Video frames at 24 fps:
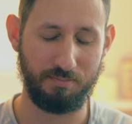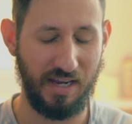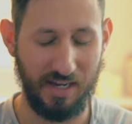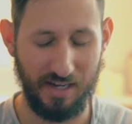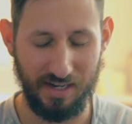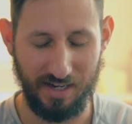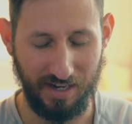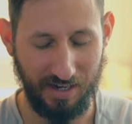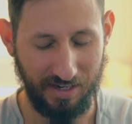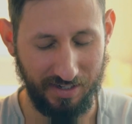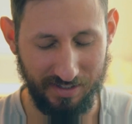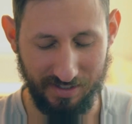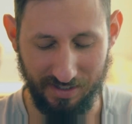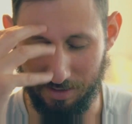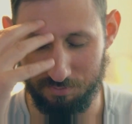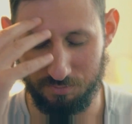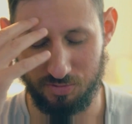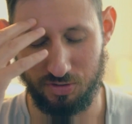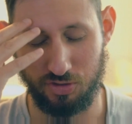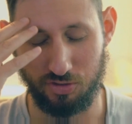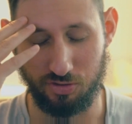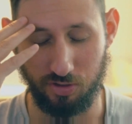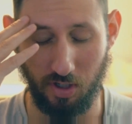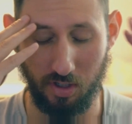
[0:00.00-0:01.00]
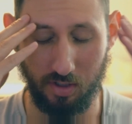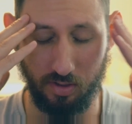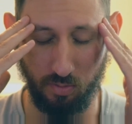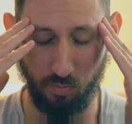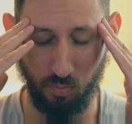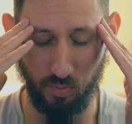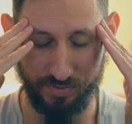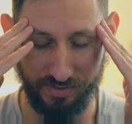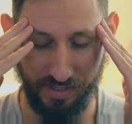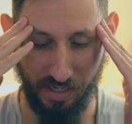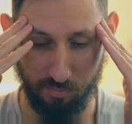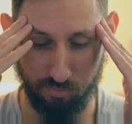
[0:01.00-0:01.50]
Man, I, I'm struggling
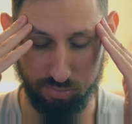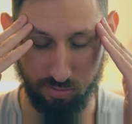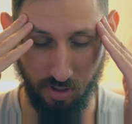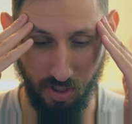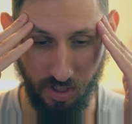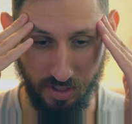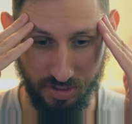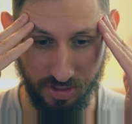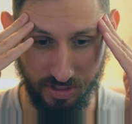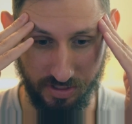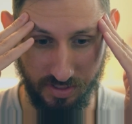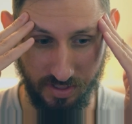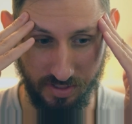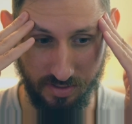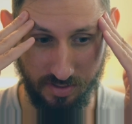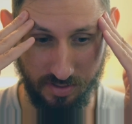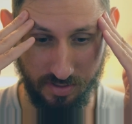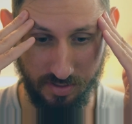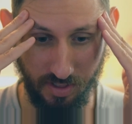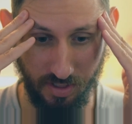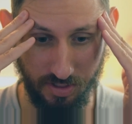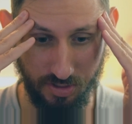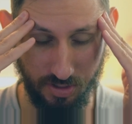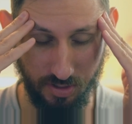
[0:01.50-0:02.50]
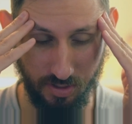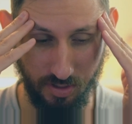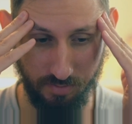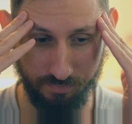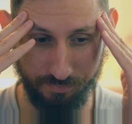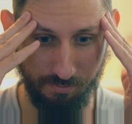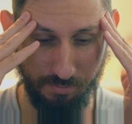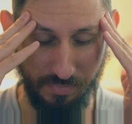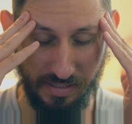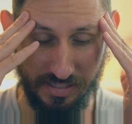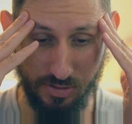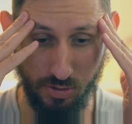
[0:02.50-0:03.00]
with that project. It's such a
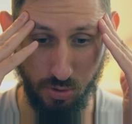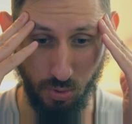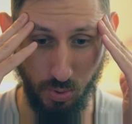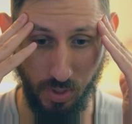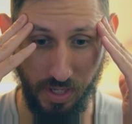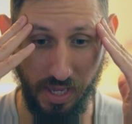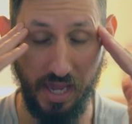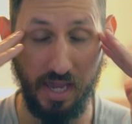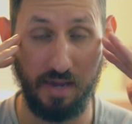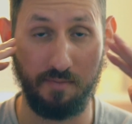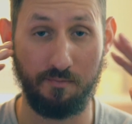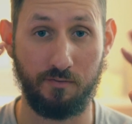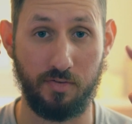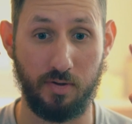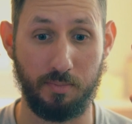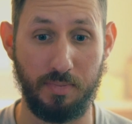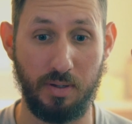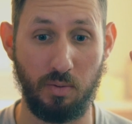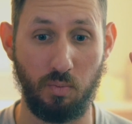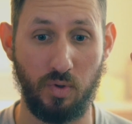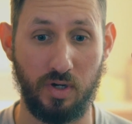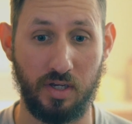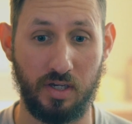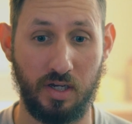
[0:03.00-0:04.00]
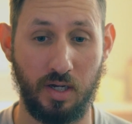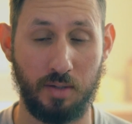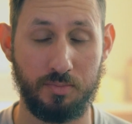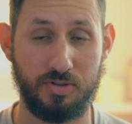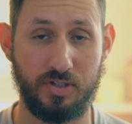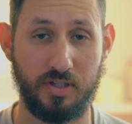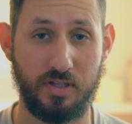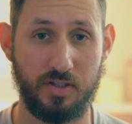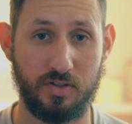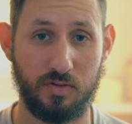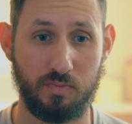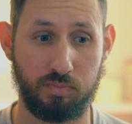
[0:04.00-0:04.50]
mental game for me when it comes
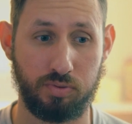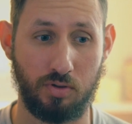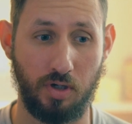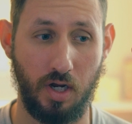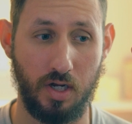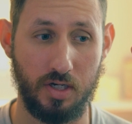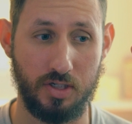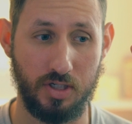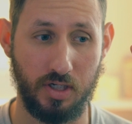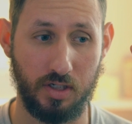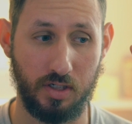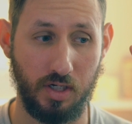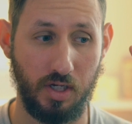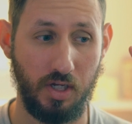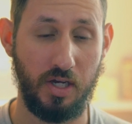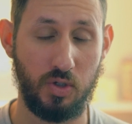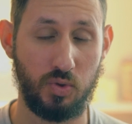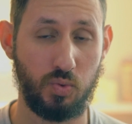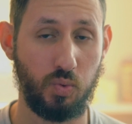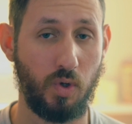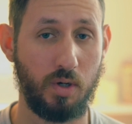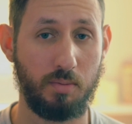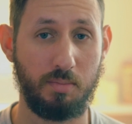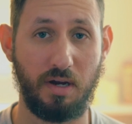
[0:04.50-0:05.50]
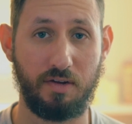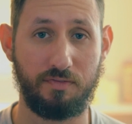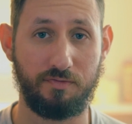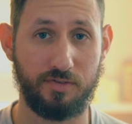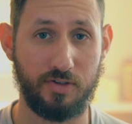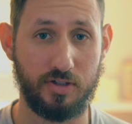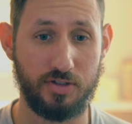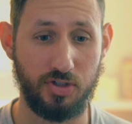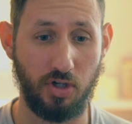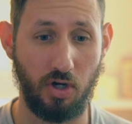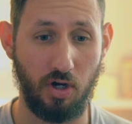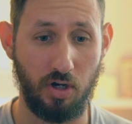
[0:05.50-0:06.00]
to this project project. It was one of my
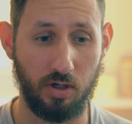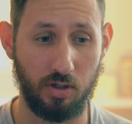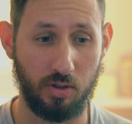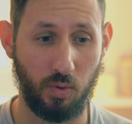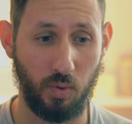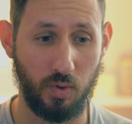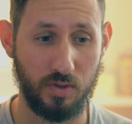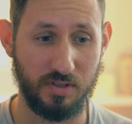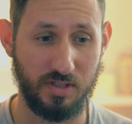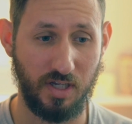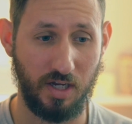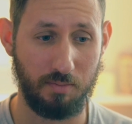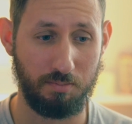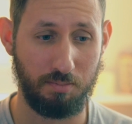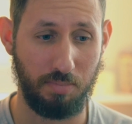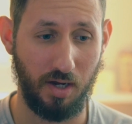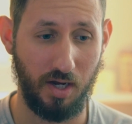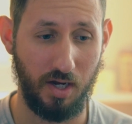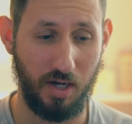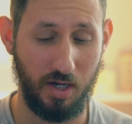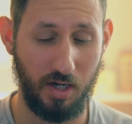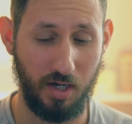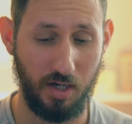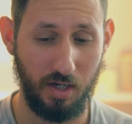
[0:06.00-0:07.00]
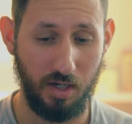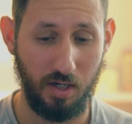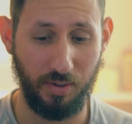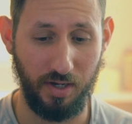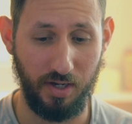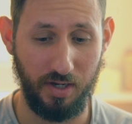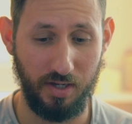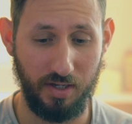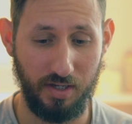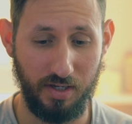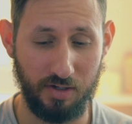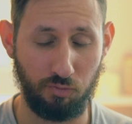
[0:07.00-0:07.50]
first altcoins I bought,
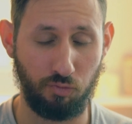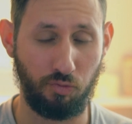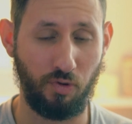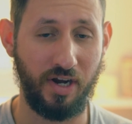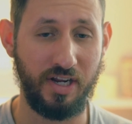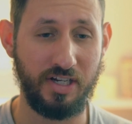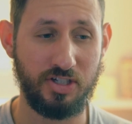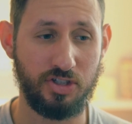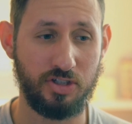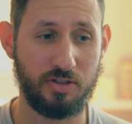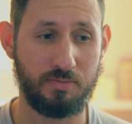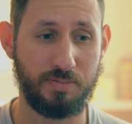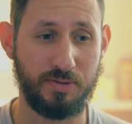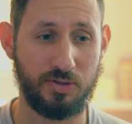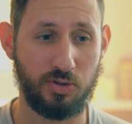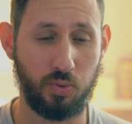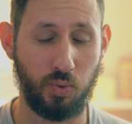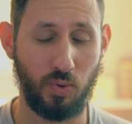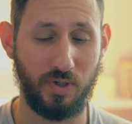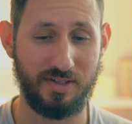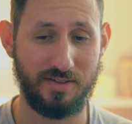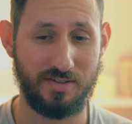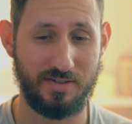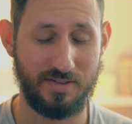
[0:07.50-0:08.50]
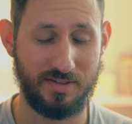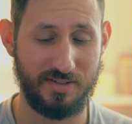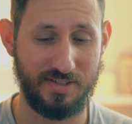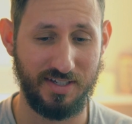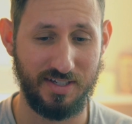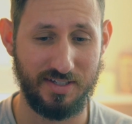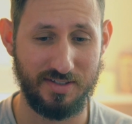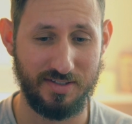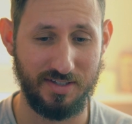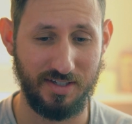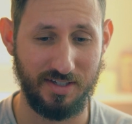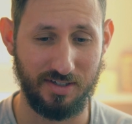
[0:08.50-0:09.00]
but it ranges between
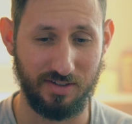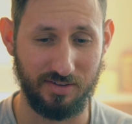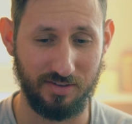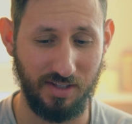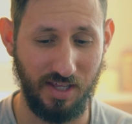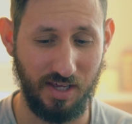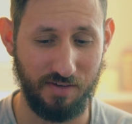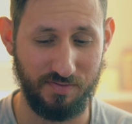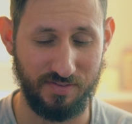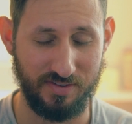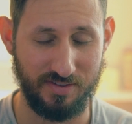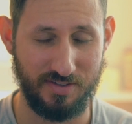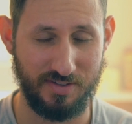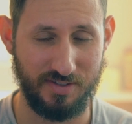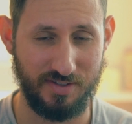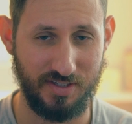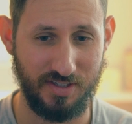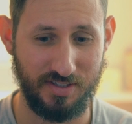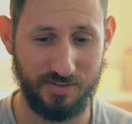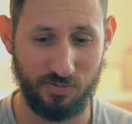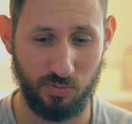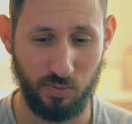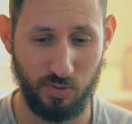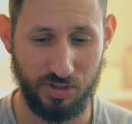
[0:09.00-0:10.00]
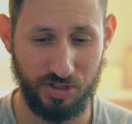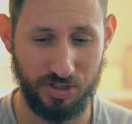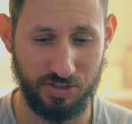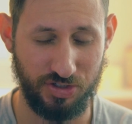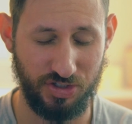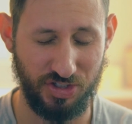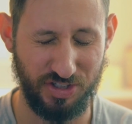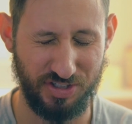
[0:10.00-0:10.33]
6 and 11 cents, which is